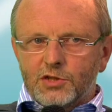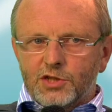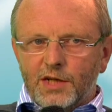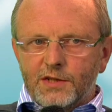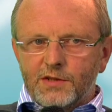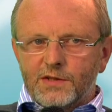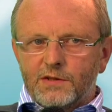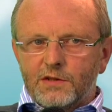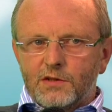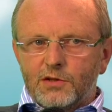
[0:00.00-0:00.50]

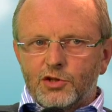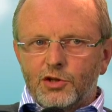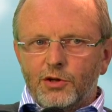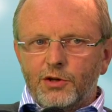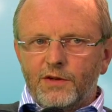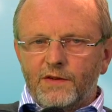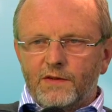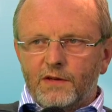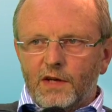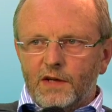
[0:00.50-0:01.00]
just
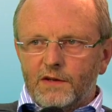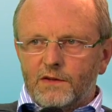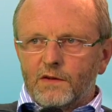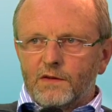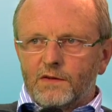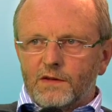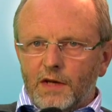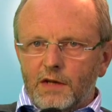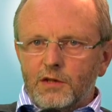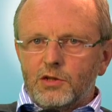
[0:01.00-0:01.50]
join the
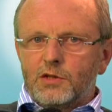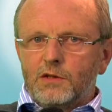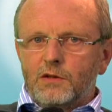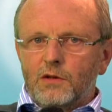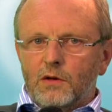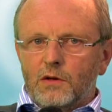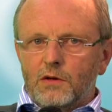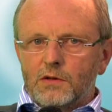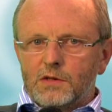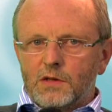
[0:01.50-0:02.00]
association,
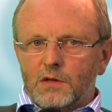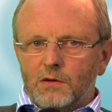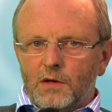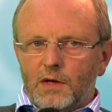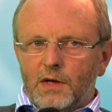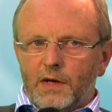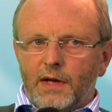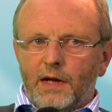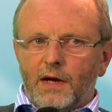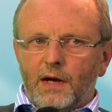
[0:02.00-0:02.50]
you
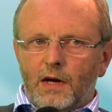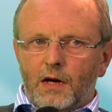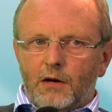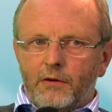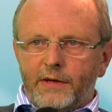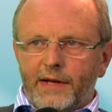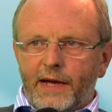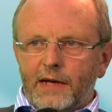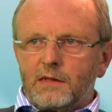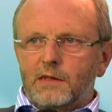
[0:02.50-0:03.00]
also
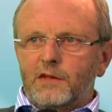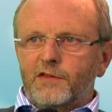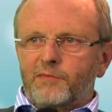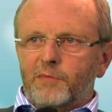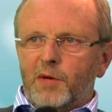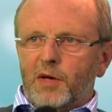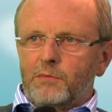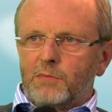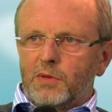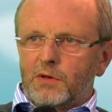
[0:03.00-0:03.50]
are an active
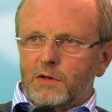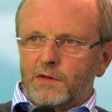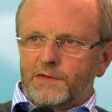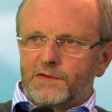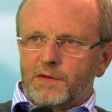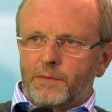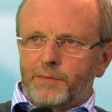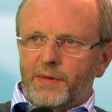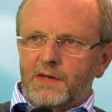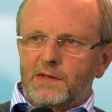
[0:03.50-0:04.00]
member
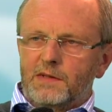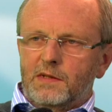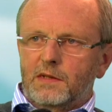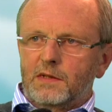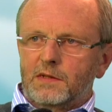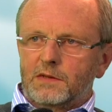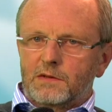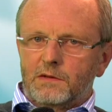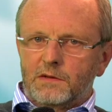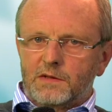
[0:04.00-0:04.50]
of the Basic
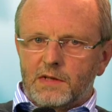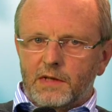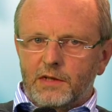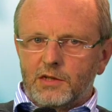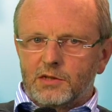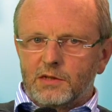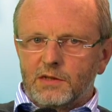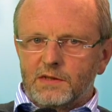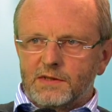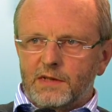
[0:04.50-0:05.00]
and
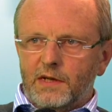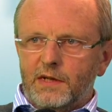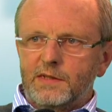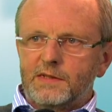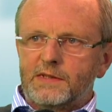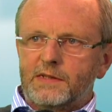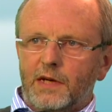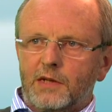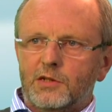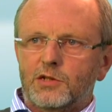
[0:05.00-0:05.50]
Translational
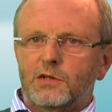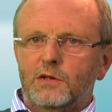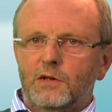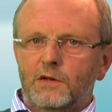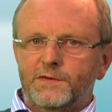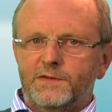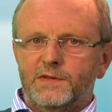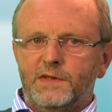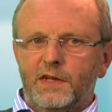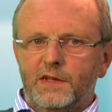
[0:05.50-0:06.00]
Science section
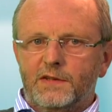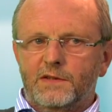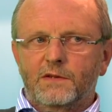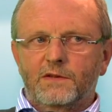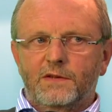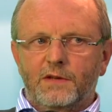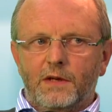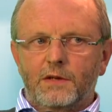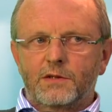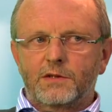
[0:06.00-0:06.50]
of the
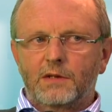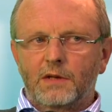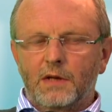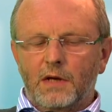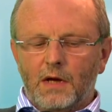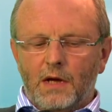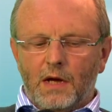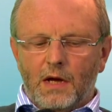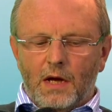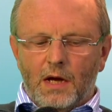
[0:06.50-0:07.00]
association.
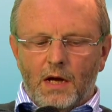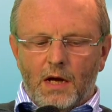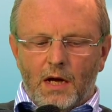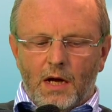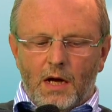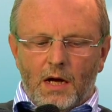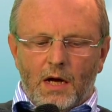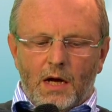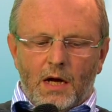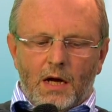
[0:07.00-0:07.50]

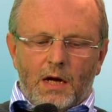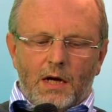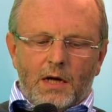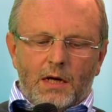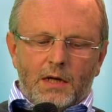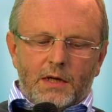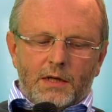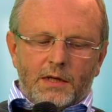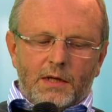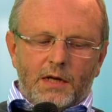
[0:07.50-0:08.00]

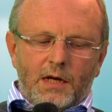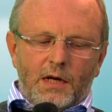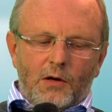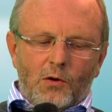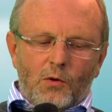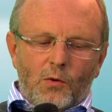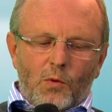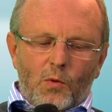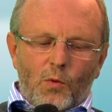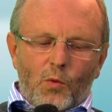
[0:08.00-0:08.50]

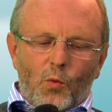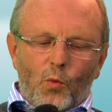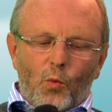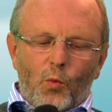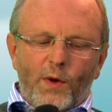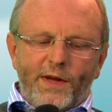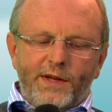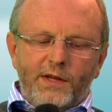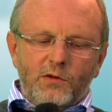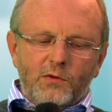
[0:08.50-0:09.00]
Now,
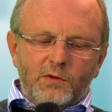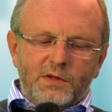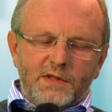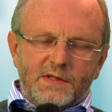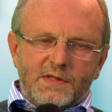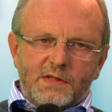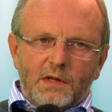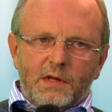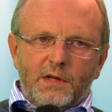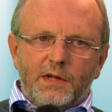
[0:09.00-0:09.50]
when you
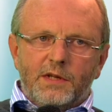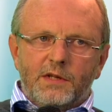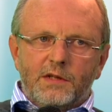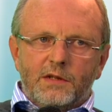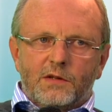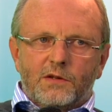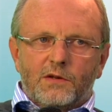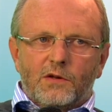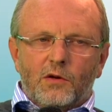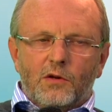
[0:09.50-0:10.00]

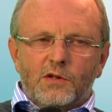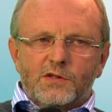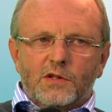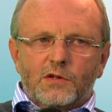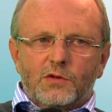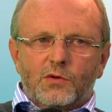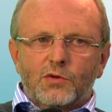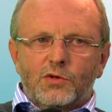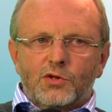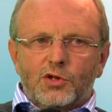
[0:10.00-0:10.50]
decided
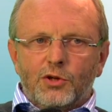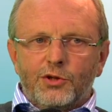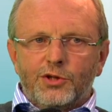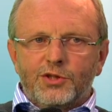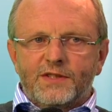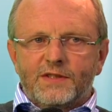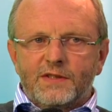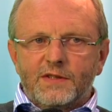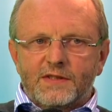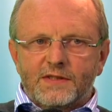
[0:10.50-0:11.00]
also to
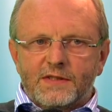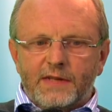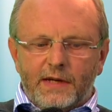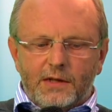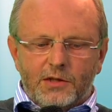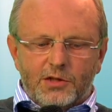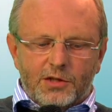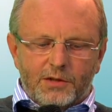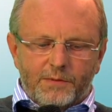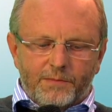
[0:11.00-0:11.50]
join this
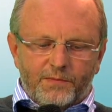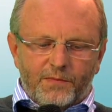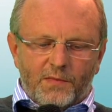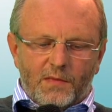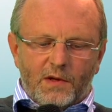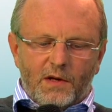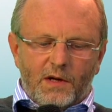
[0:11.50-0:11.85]
section,